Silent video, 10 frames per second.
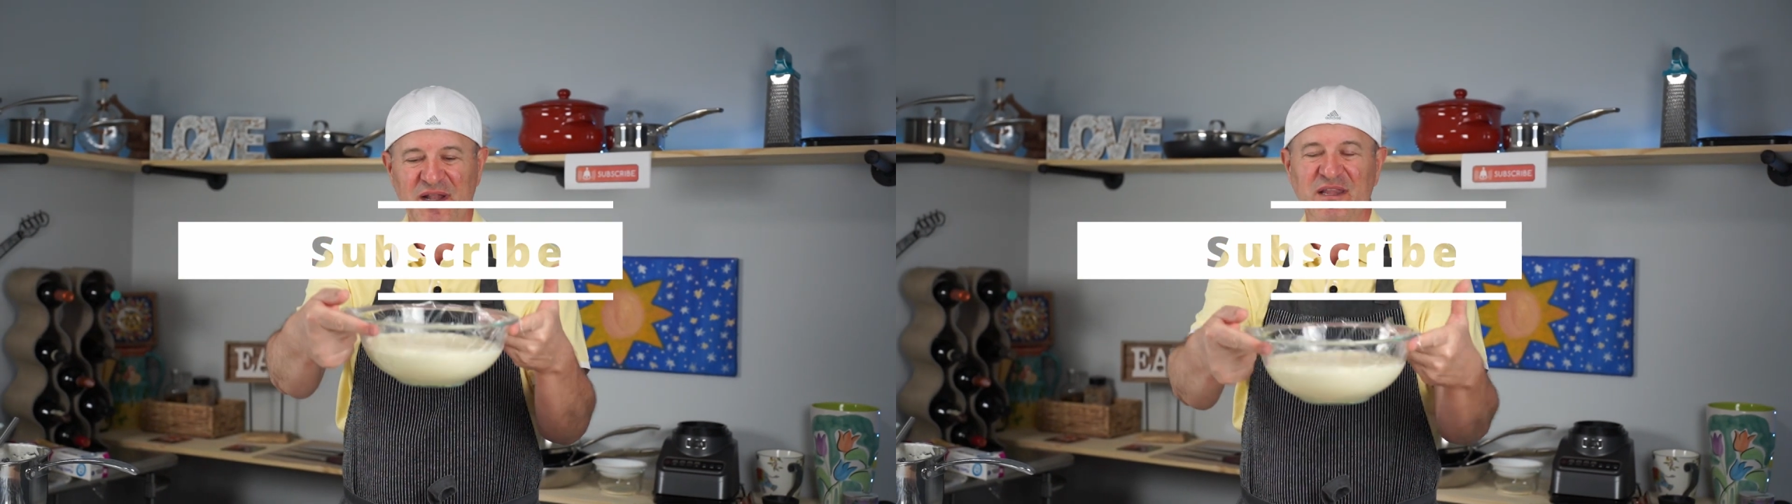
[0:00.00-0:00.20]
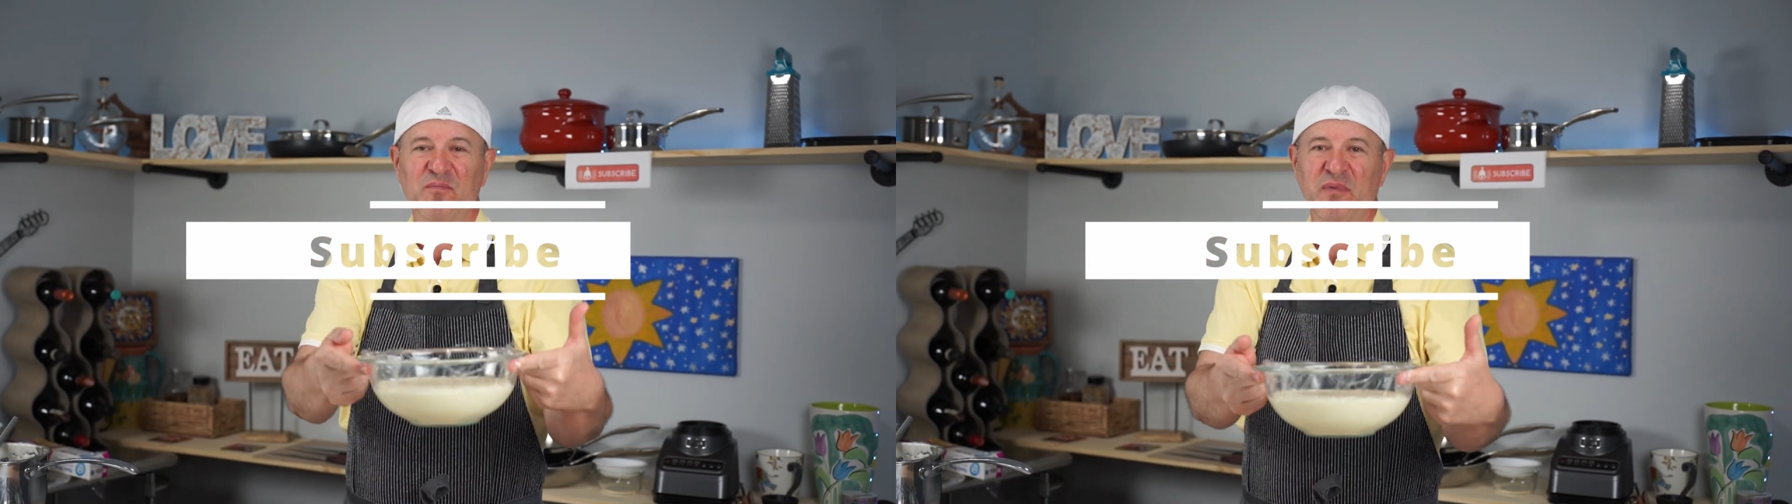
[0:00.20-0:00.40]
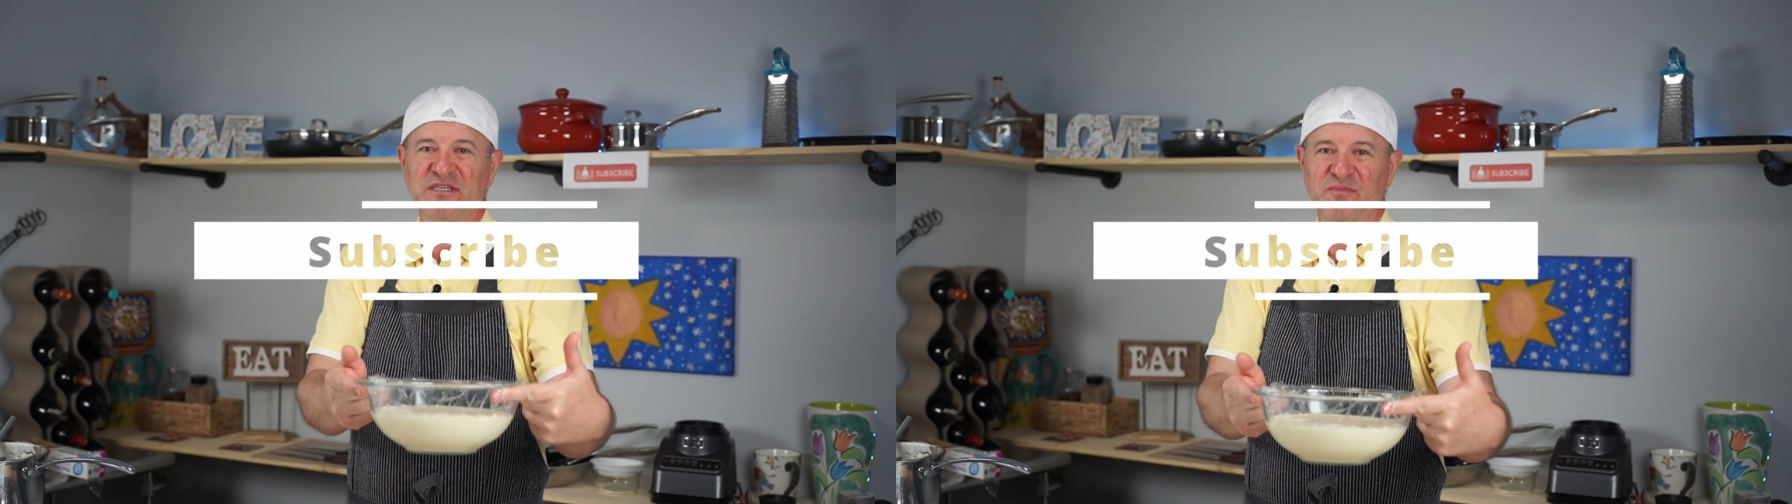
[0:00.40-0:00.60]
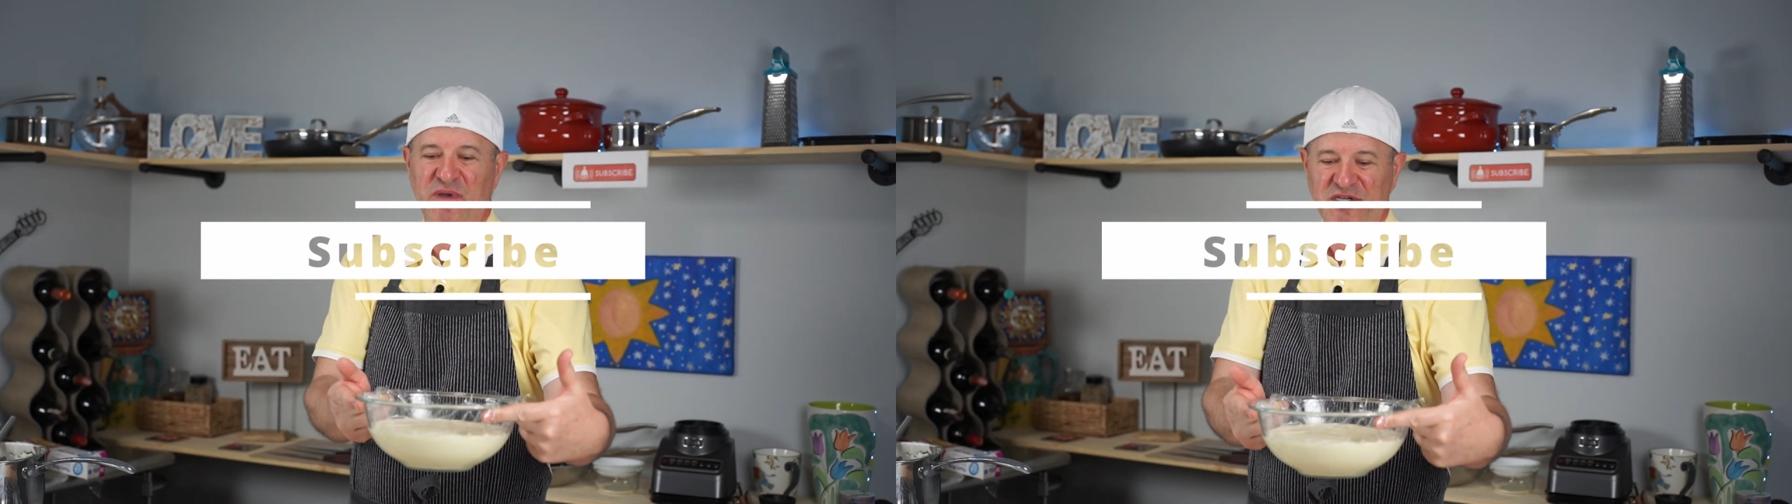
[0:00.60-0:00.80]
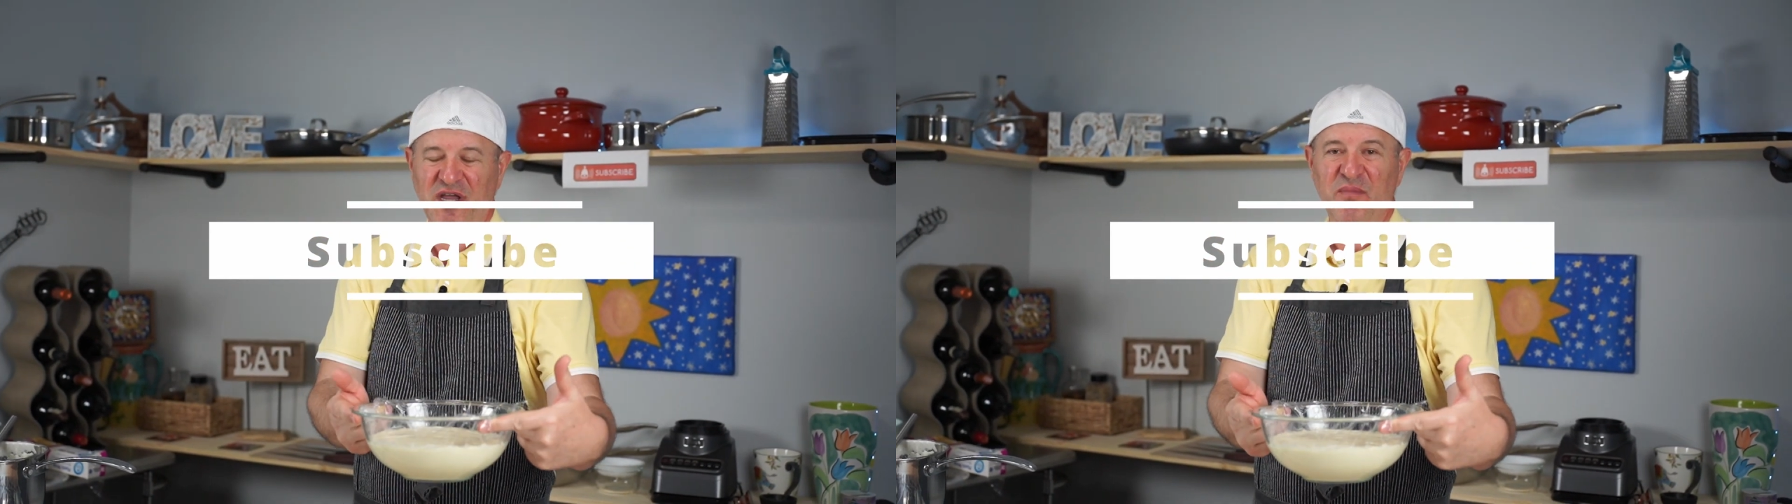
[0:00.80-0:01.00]
the best
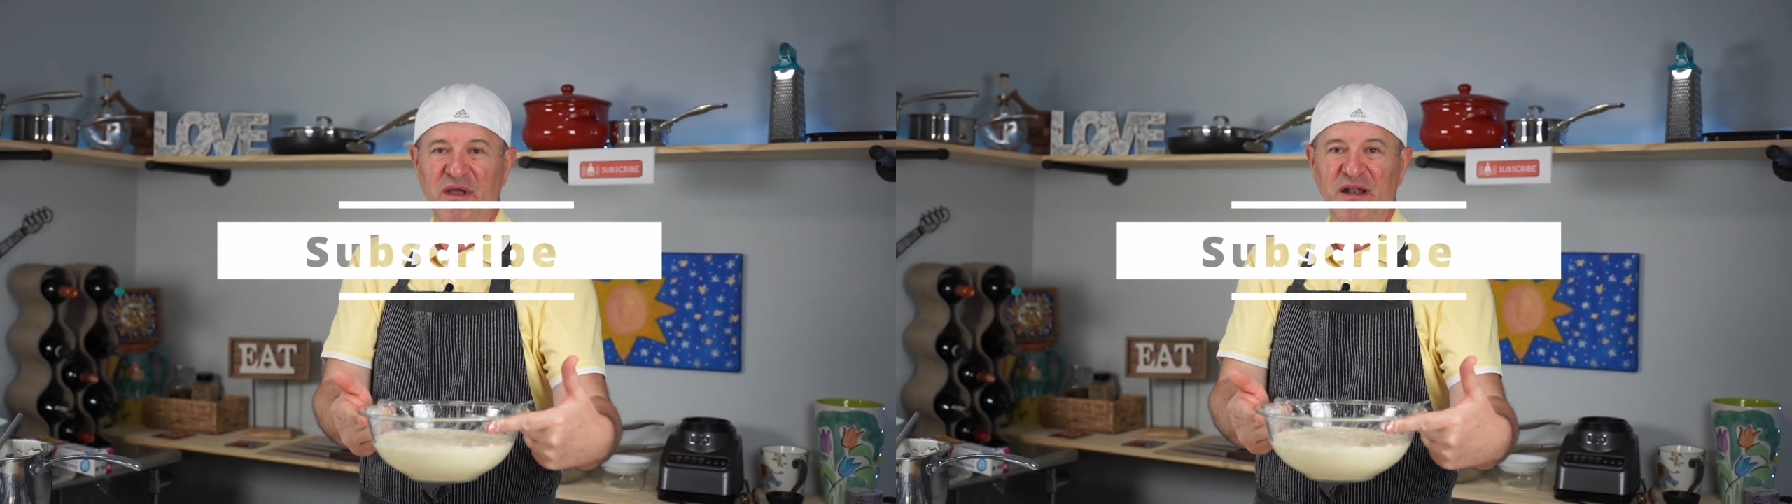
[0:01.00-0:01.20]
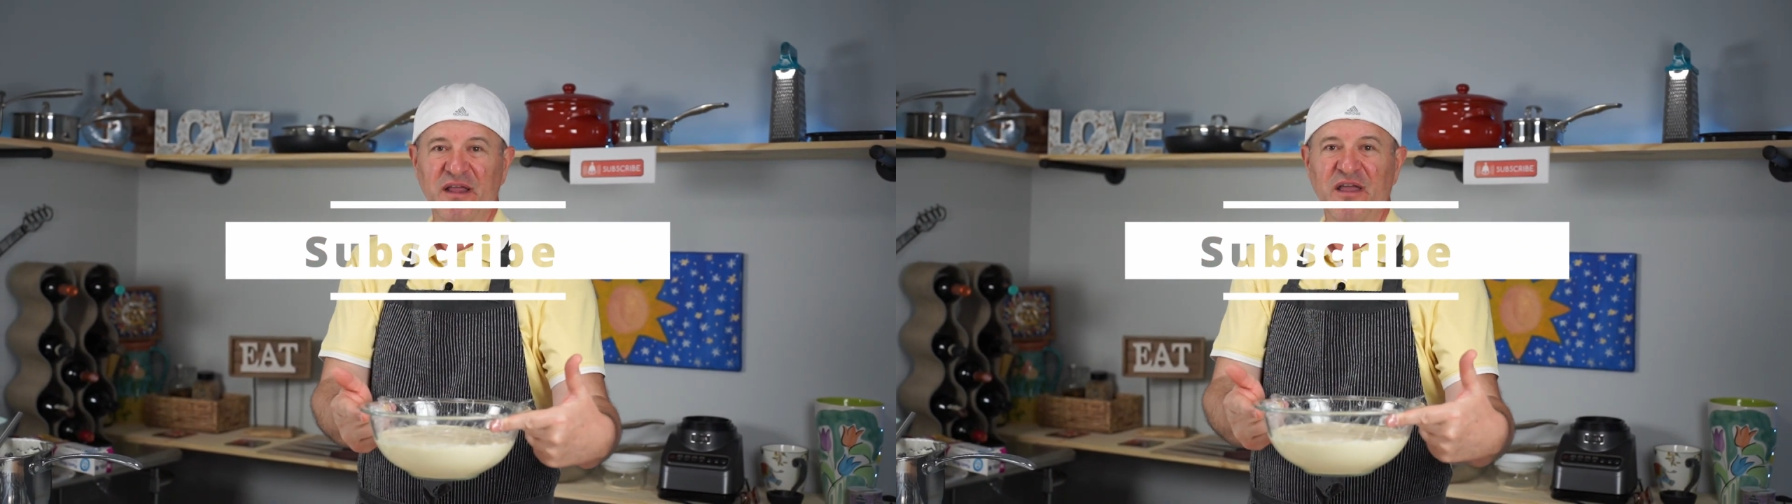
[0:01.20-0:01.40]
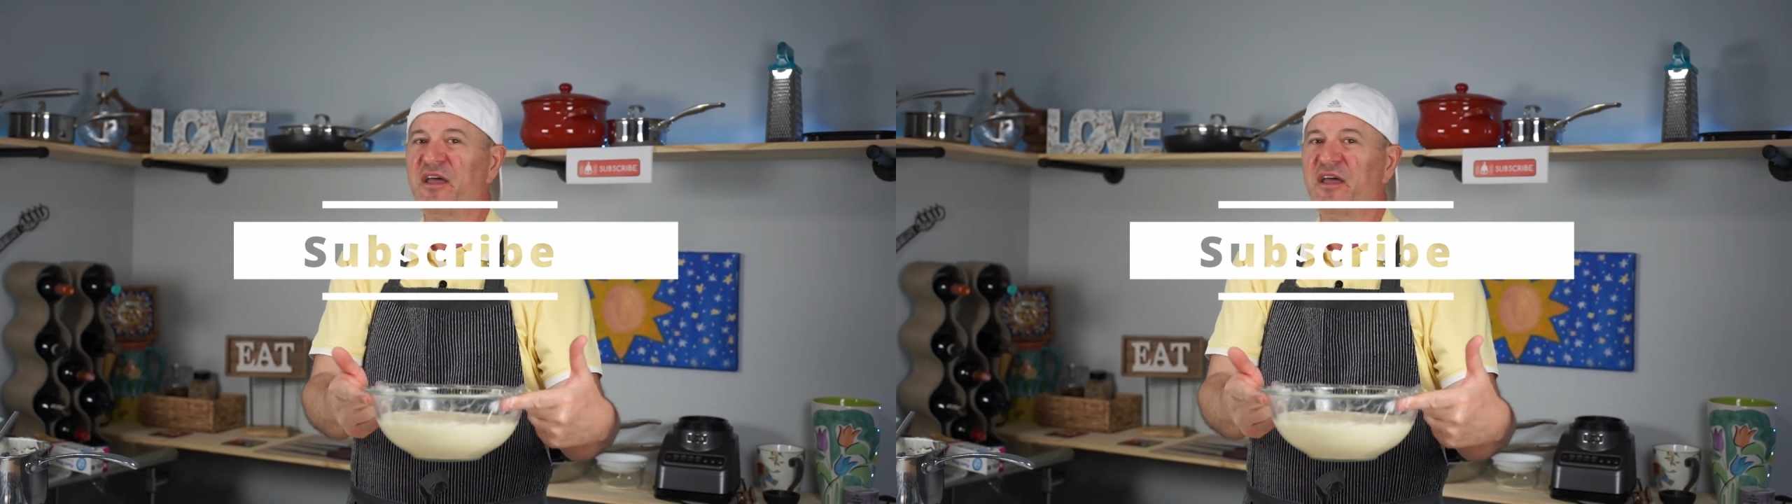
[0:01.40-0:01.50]
bechamel